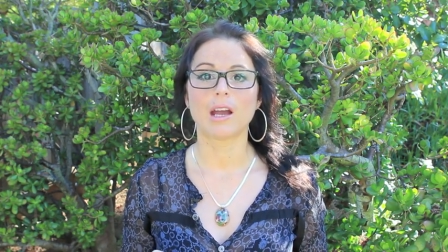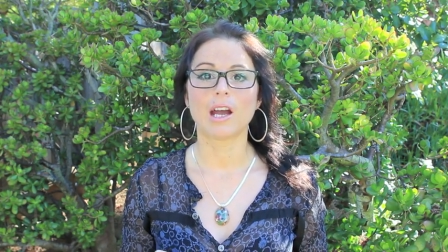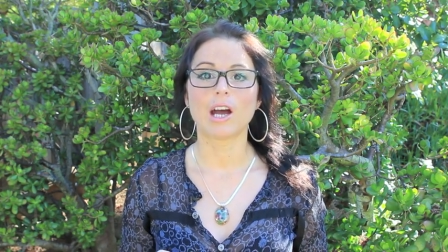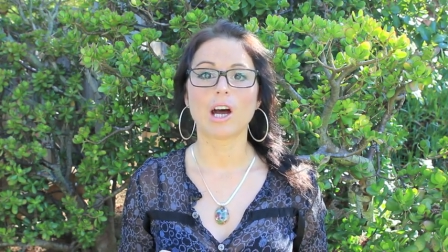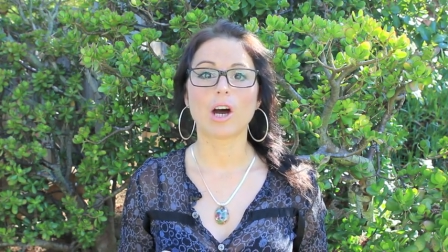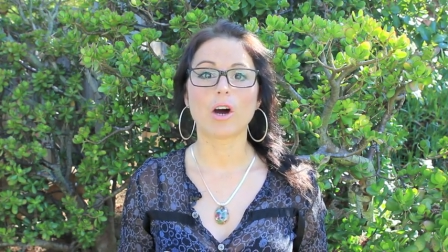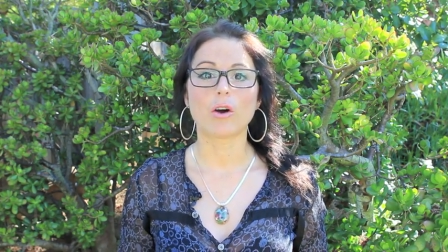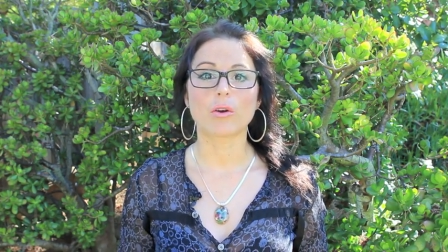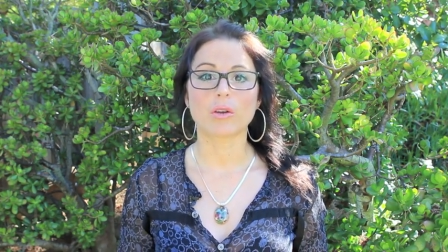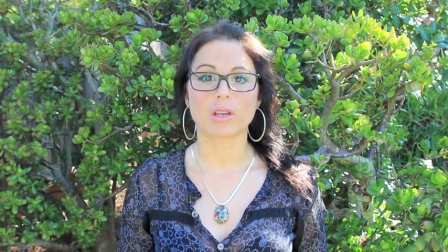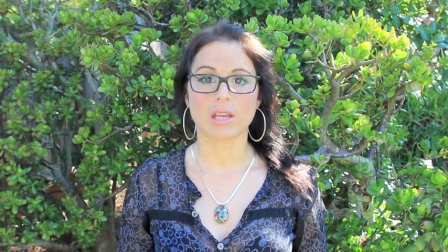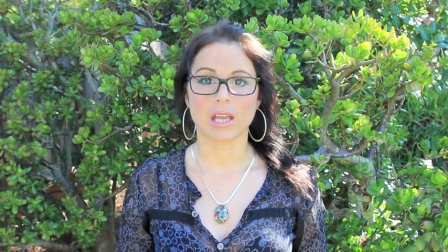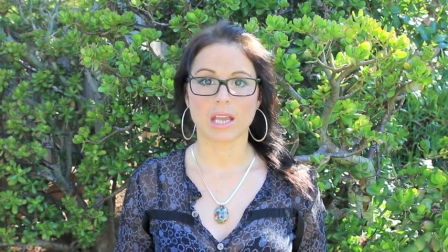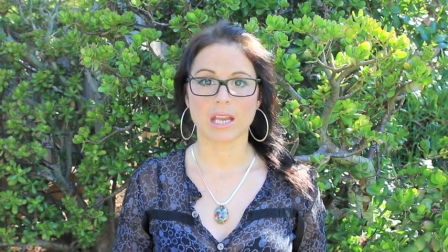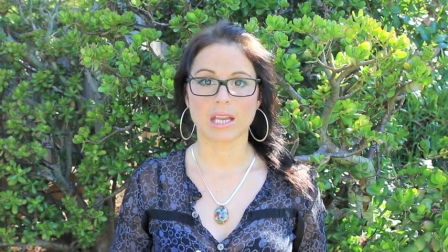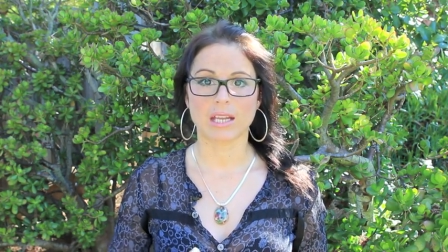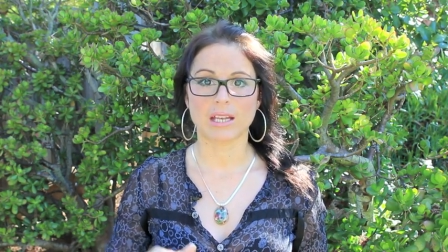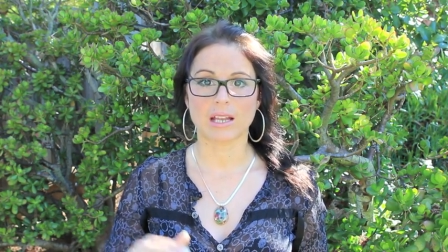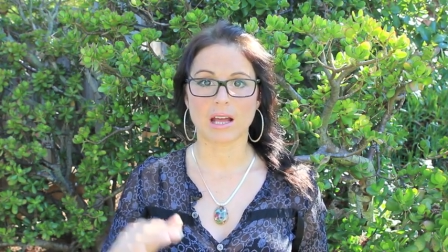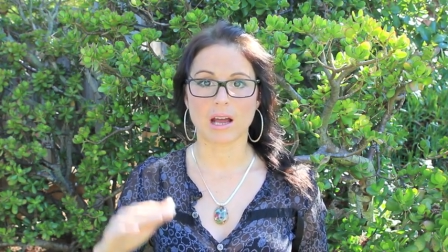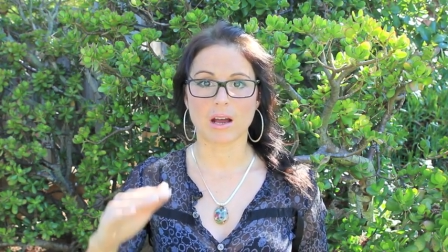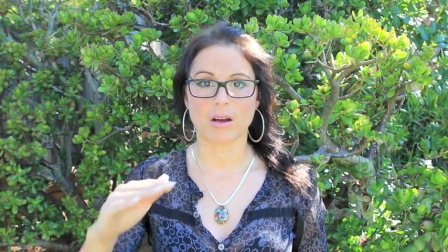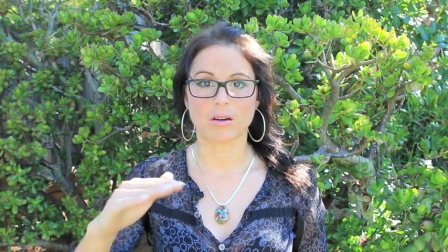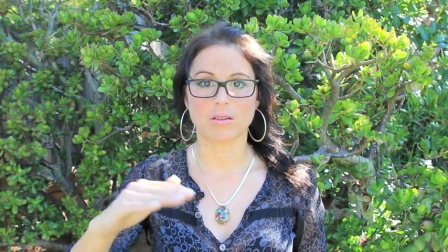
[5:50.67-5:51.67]
Okay,
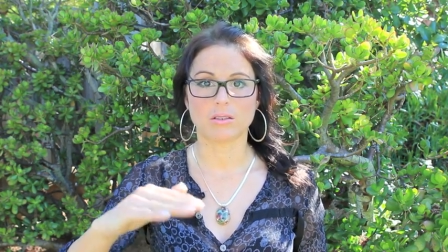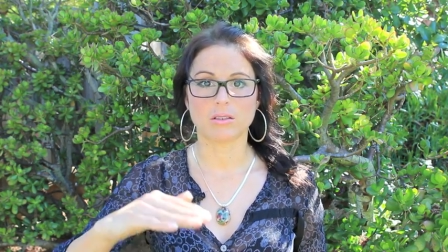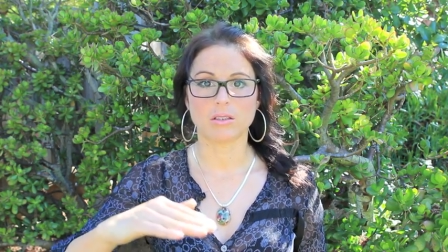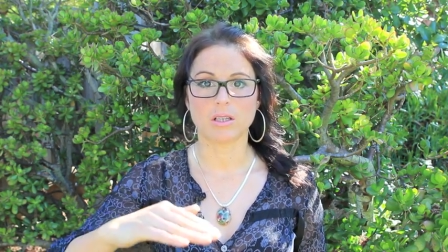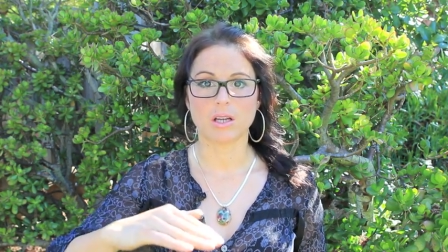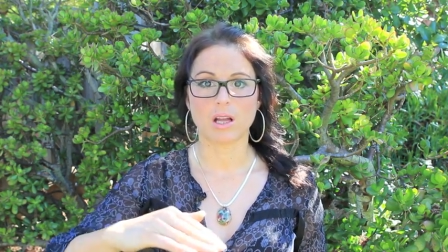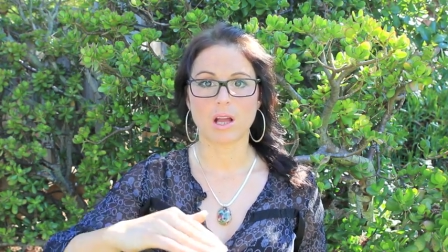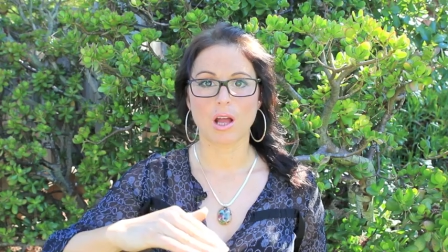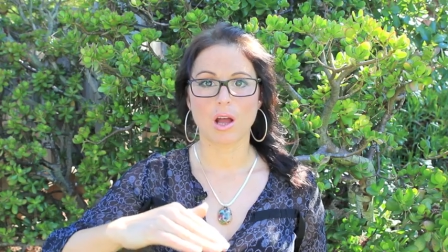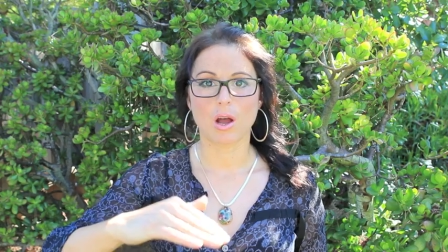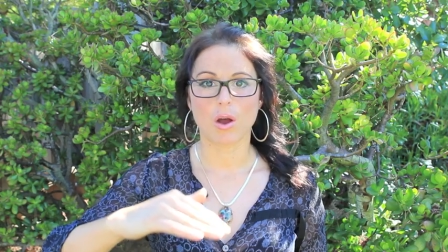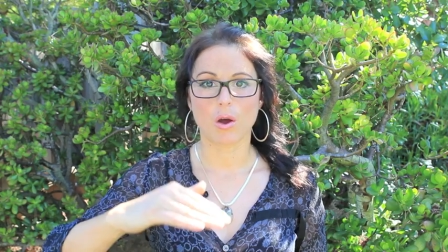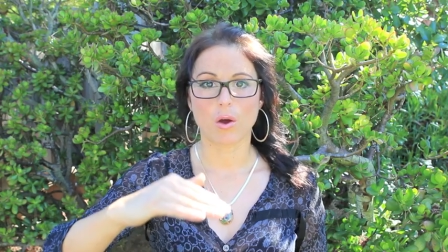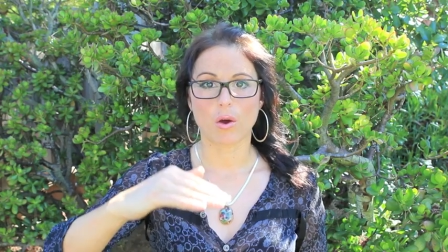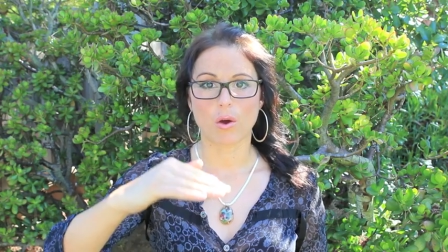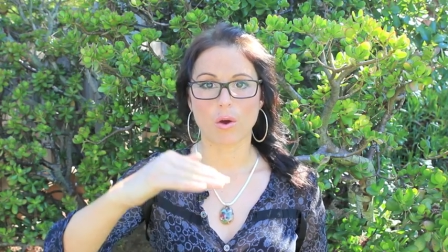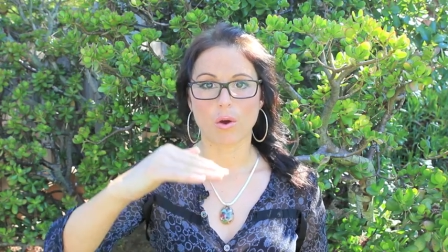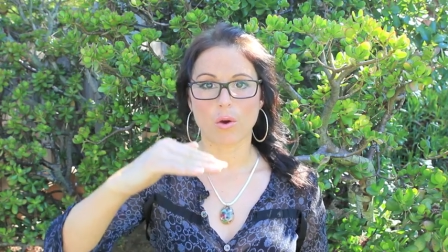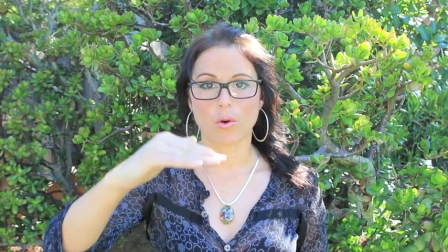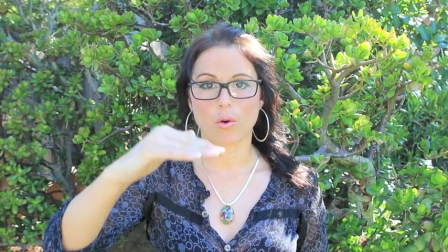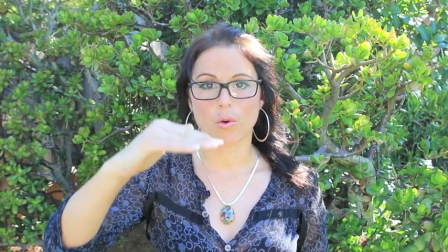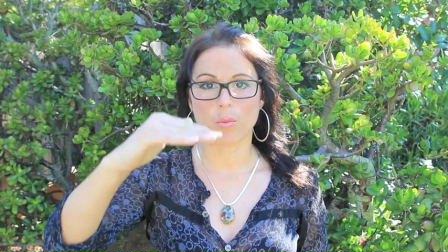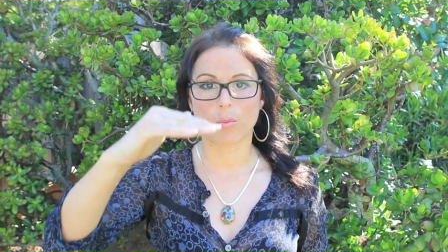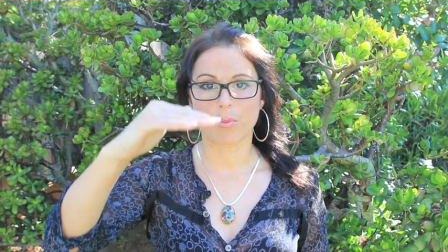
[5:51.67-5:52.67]
now
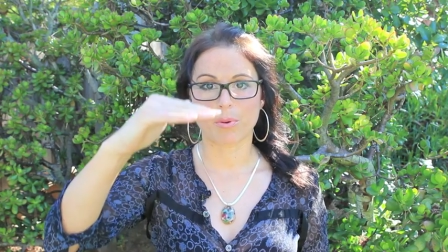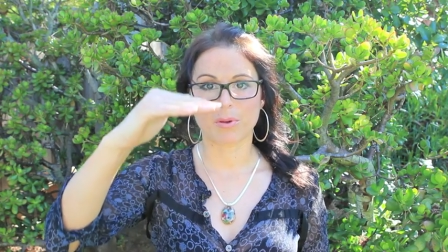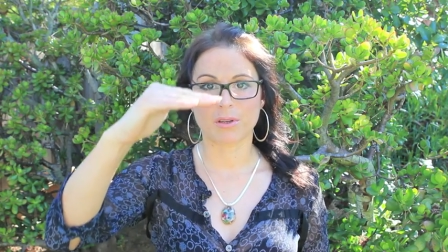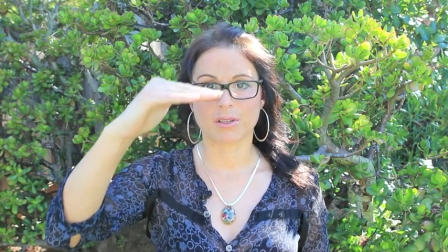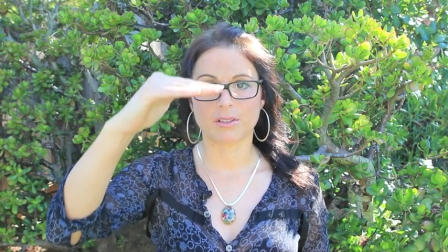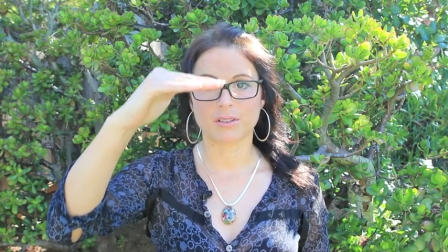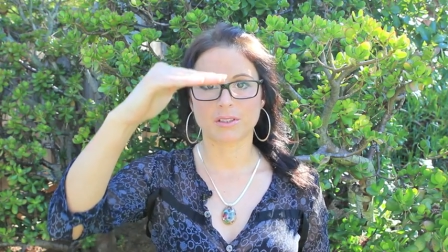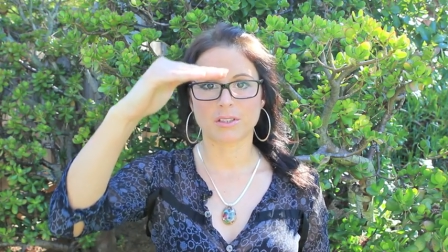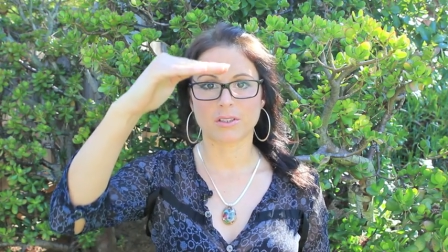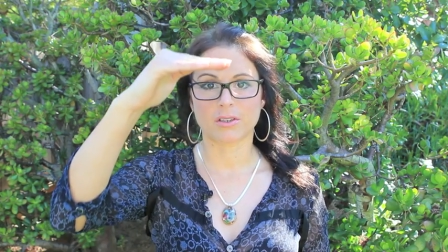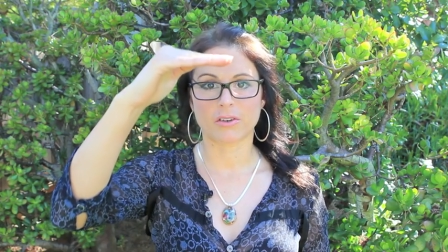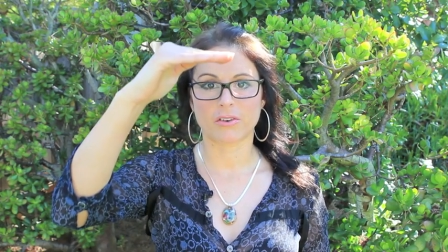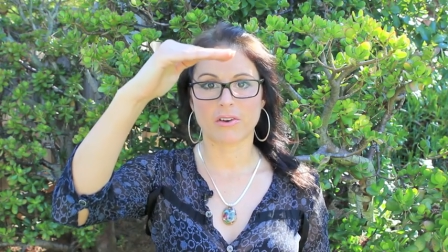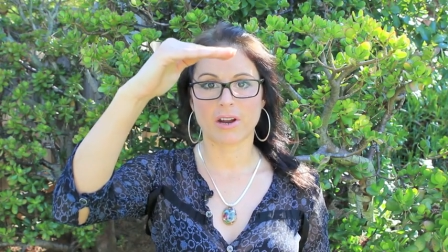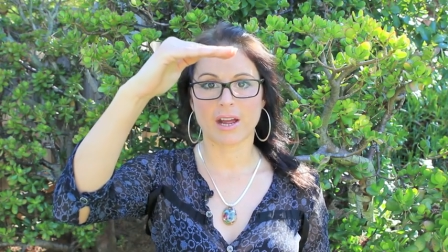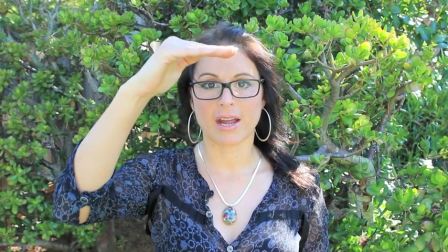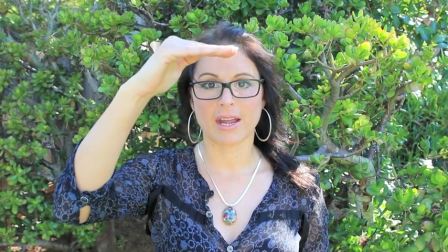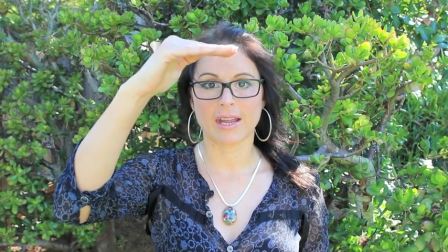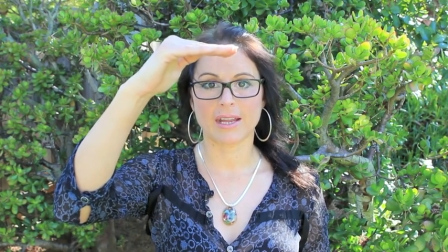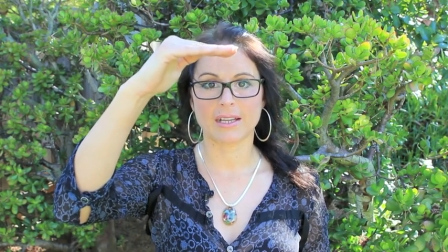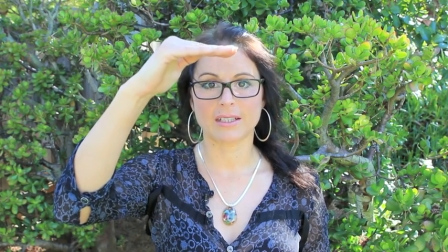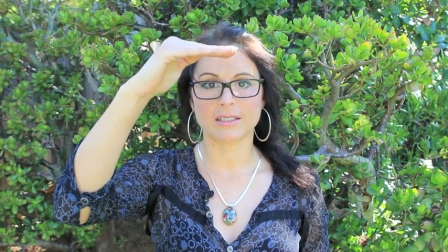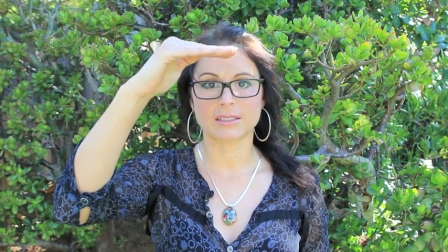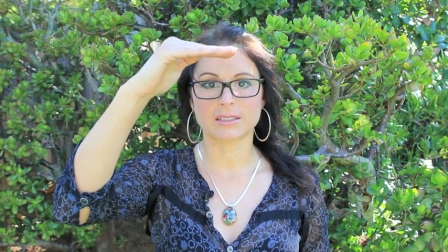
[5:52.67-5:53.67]
open your
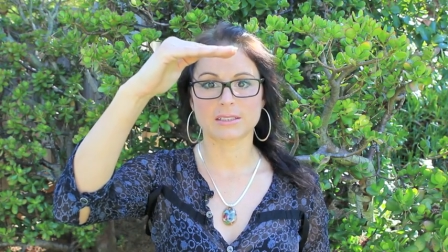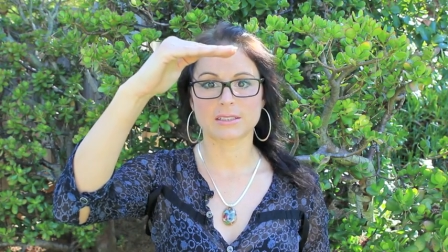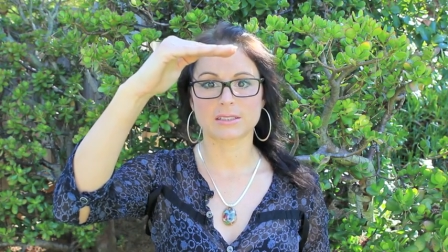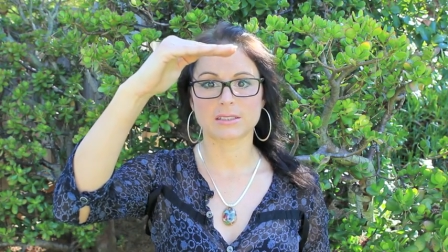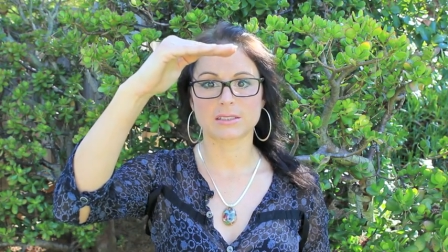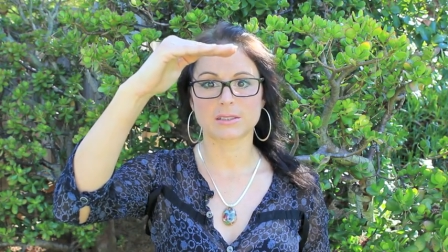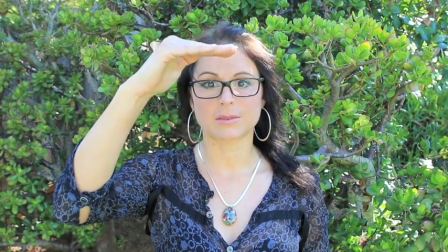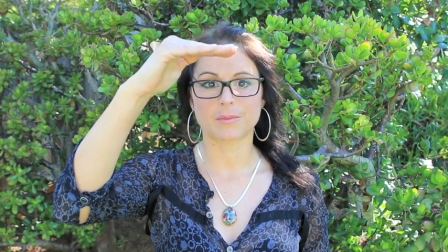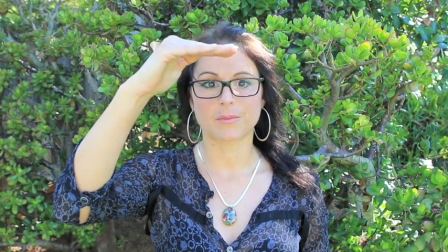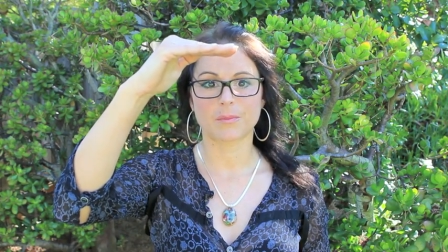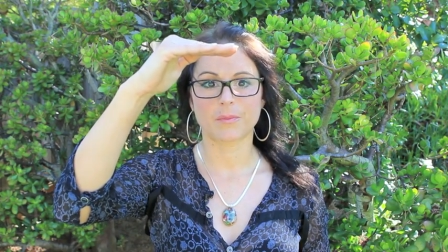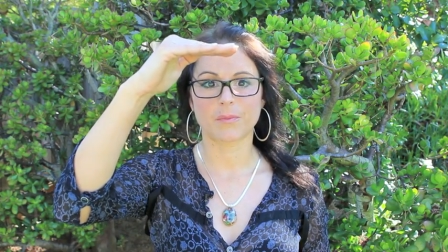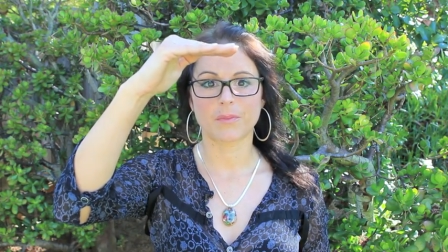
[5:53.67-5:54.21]
eyes.